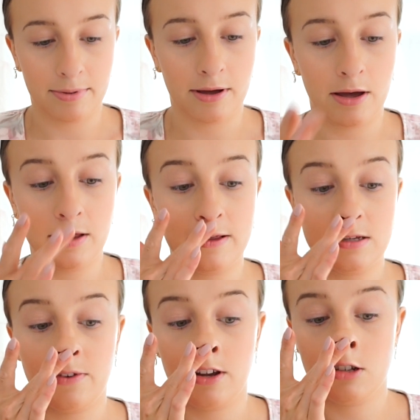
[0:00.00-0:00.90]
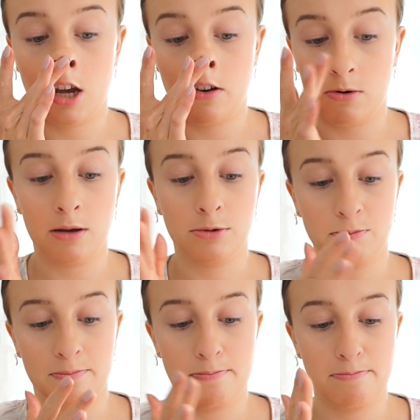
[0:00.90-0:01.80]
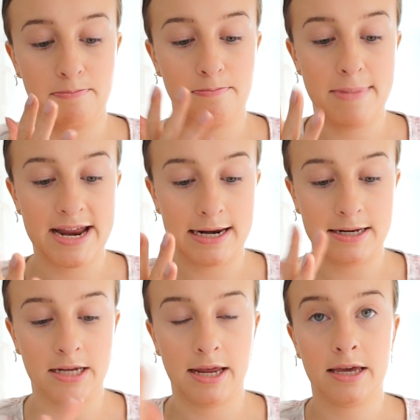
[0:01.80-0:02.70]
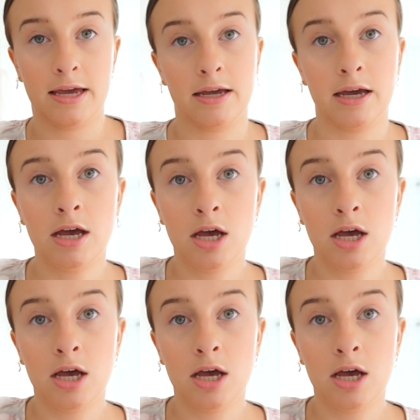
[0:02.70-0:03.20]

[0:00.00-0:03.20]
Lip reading: But this photo I was mainly taking